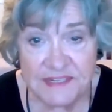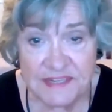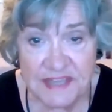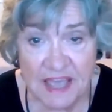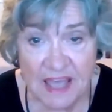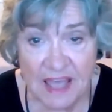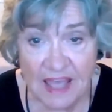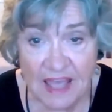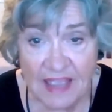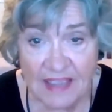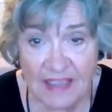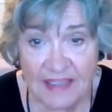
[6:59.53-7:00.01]
to
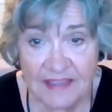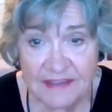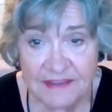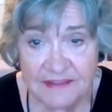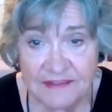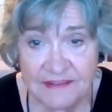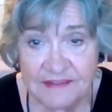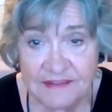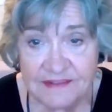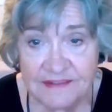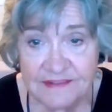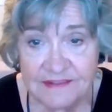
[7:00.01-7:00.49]
die,
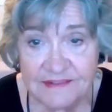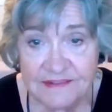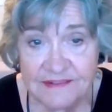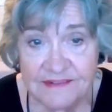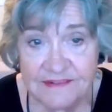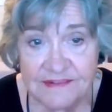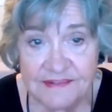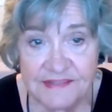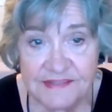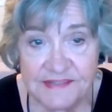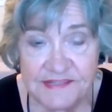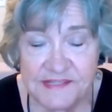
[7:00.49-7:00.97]

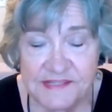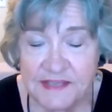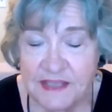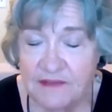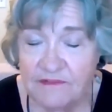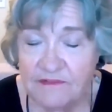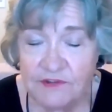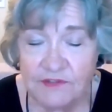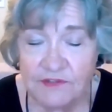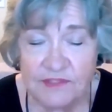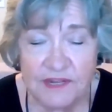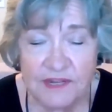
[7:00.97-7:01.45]

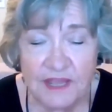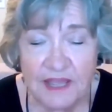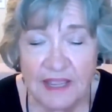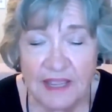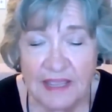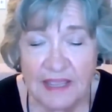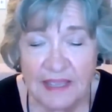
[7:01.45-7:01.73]
discover